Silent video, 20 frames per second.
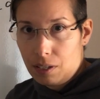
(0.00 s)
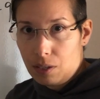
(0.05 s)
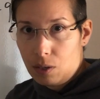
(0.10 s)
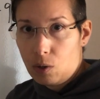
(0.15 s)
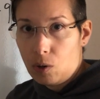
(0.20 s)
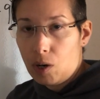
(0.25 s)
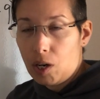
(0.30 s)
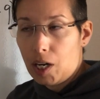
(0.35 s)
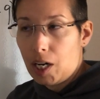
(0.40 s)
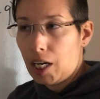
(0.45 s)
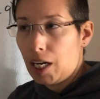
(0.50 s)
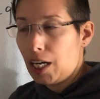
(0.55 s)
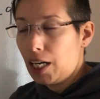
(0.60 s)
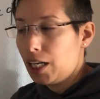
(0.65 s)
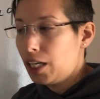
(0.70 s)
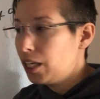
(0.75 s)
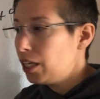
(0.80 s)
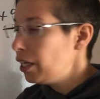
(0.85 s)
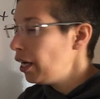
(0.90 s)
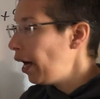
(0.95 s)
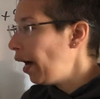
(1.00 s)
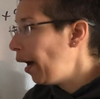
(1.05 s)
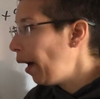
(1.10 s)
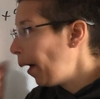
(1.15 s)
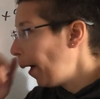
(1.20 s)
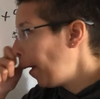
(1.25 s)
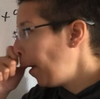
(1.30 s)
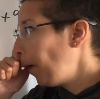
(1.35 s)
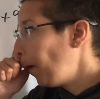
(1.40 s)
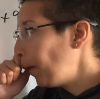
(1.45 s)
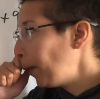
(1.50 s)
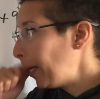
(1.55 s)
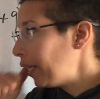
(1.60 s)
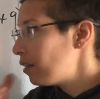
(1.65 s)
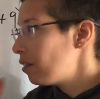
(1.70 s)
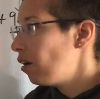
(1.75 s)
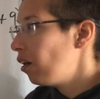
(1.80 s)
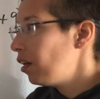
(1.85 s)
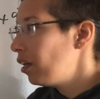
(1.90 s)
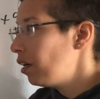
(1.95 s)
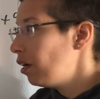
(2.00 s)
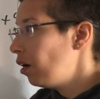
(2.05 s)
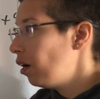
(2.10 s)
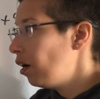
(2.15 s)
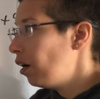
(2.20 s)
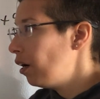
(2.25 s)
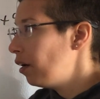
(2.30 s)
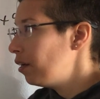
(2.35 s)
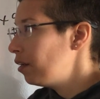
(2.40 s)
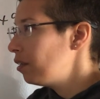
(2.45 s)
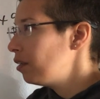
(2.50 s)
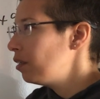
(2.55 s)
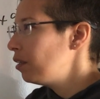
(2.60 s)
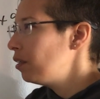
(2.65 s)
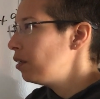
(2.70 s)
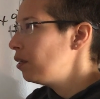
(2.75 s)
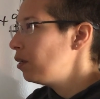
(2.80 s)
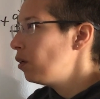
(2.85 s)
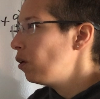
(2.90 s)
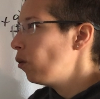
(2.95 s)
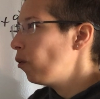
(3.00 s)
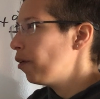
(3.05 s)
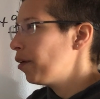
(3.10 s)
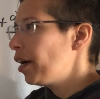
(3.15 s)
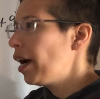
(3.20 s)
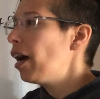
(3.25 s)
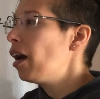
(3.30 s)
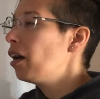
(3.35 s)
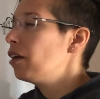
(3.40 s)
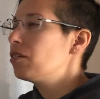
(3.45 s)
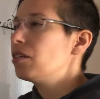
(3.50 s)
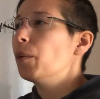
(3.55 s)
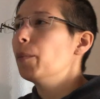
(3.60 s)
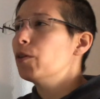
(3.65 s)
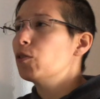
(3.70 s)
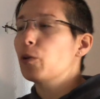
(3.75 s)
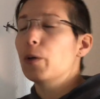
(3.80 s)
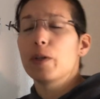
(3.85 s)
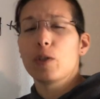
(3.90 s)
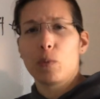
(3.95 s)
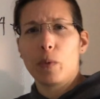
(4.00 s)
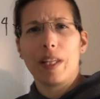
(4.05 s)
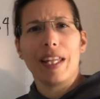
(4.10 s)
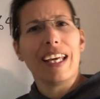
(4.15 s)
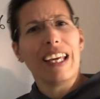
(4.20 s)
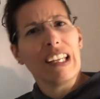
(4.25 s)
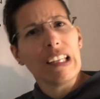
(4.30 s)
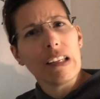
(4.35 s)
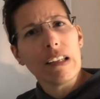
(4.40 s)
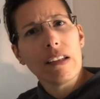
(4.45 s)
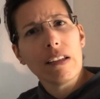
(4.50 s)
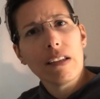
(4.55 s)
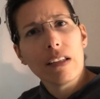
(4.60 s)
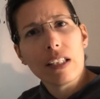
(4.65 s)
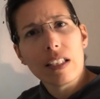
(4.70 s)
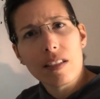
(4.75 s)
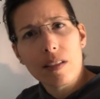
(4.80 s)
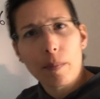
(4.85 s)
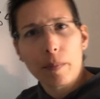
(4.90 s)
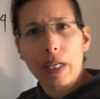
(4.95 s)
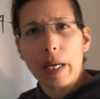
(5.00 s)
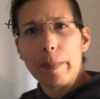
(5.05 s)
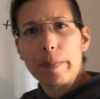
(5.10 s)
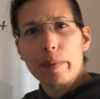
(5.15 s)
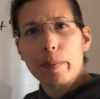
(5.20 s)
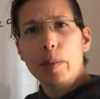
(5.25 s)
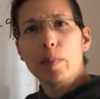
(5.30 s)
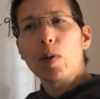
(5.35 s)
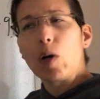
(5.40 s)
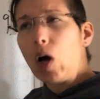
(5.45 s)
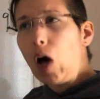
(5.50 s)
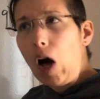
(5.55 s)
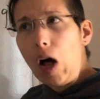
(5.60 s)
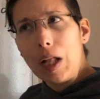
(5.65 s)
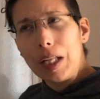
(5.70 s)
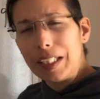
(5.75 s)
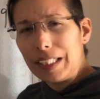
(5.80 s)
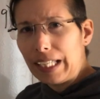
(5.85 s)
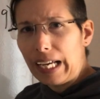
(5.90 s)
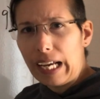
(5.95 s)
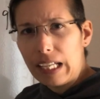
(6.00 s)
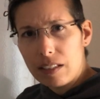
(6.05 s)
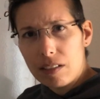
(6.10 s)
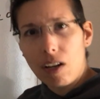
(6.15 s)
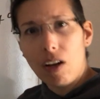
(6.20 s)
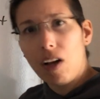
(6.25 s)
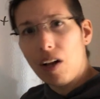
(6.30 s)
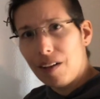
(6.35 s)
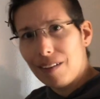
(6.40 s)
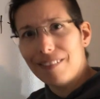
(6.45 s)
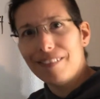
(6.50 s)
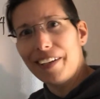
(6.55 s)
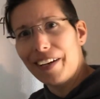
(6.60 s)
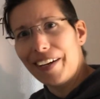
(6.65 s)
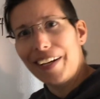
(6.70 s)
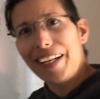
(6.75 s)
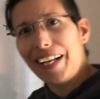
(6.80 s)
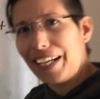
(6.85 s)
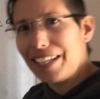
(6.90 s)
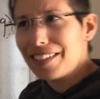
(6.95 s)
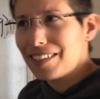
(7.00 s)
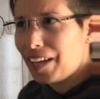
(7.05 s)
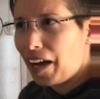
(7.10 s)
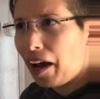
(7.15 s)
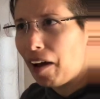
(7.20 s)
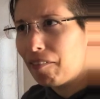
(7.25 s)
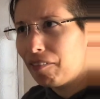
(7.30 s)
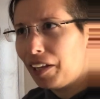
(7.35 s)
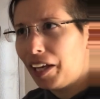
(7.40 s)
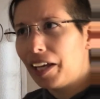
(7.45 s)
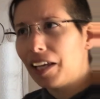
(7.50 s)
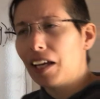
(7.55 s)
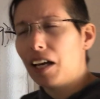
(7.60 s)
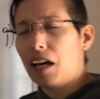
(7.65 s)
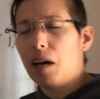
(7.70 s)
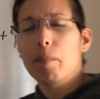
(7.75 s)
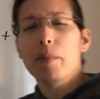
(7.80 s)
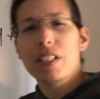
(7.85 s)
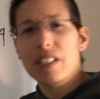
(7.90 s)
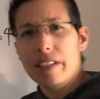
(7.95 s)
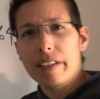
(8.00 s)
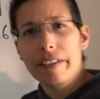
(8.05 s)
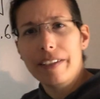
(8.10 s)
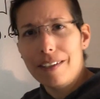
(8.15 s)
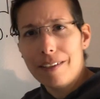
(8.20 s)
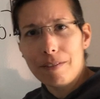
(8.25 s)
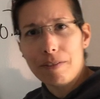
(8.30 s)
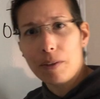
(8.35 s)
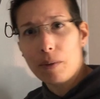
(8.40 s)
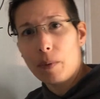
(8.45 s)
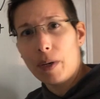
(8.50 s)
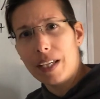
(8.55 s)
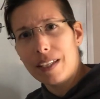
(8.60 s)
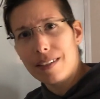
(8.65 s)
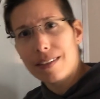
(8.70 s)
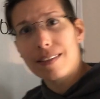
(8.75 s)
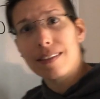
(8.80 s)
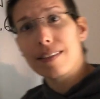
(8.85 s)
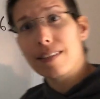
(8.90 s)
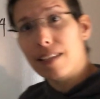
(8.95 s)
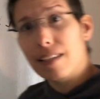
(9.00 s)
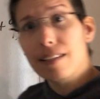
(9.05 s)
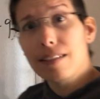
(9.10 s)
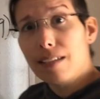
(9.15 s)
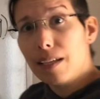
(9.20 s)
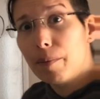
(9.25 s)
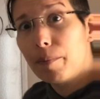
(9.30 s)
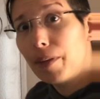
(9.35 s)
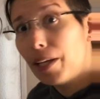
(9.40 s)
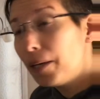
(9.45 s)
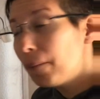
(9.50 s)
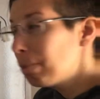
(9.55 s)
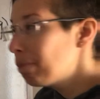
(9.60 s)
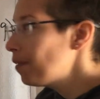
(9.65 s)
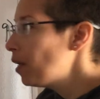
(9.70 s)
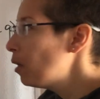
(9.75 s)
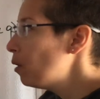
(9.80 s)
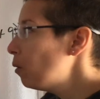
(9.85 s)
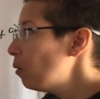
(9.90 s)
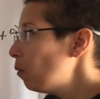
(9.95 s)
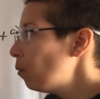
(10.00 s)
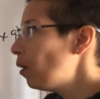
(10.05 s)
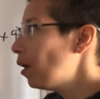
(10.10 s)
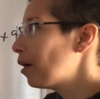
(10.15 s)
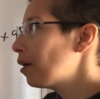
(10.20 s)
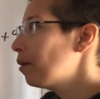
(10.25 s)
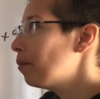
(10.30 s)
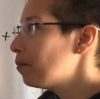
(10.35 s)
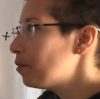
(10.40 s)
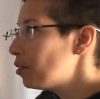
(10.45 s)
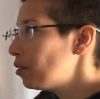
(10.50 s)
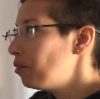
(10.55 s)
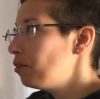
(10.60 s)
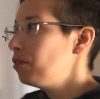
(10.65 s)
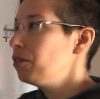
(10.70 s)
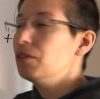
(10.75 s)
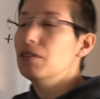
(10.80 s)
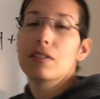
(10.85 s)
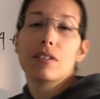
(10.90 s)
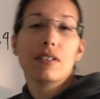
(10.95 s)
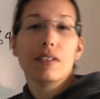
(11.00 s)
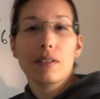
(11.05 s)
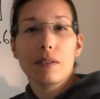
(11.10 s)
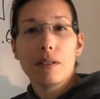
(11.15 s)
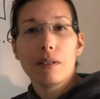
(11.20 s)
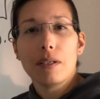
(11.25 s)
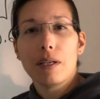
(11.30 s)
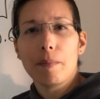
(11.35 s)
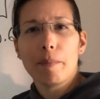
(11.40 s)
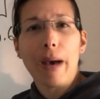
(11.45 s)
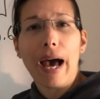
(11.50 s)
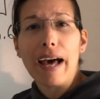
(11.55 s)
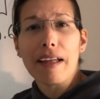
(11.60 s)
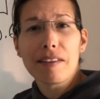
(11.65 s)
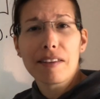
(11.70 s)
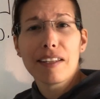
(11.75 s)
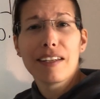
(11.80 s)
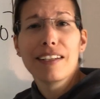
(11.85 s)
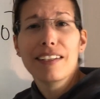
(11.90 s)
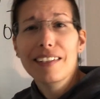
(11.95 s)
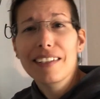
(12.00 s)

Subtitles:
Or, yeah, no, that's all, or a sum of squares within. Sometimes people call it that. It's all very nice to have like a bazillion different ways to say the same thing. Welcome to math.